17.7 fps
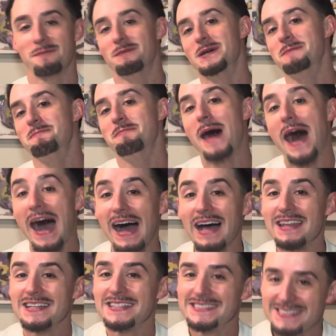But
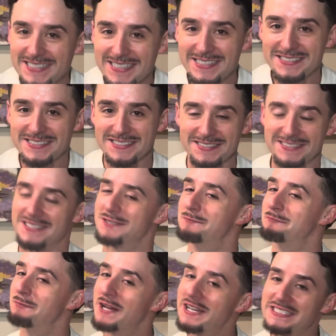politicians,
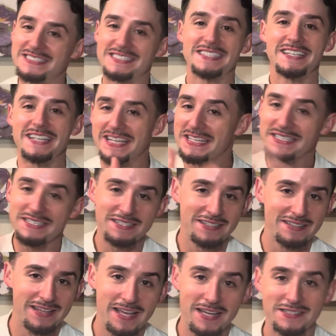especially in an
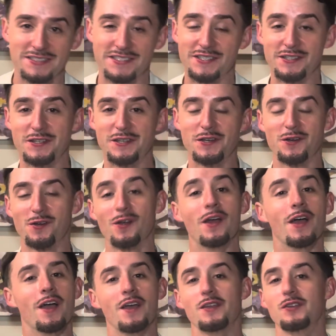election year,
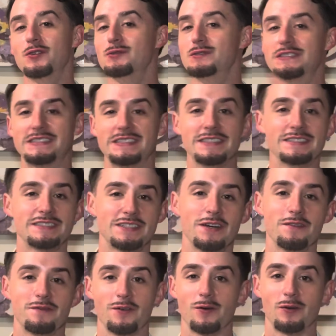you'll see
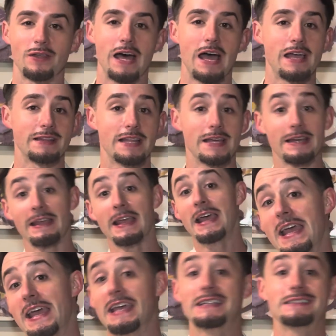stuff online that
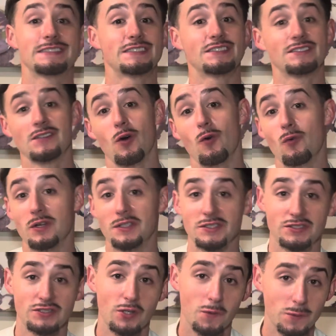it's
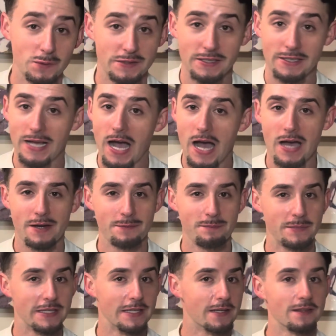so-and-so's
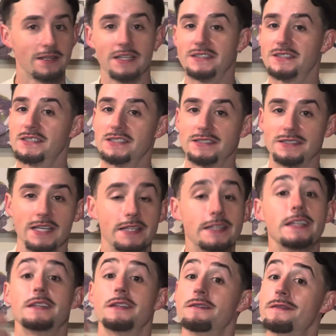economy, and let's just say
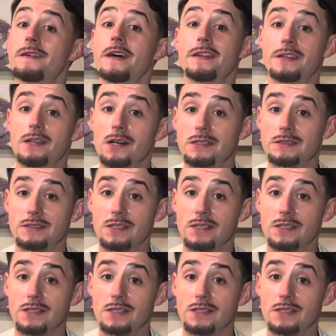that the Fed does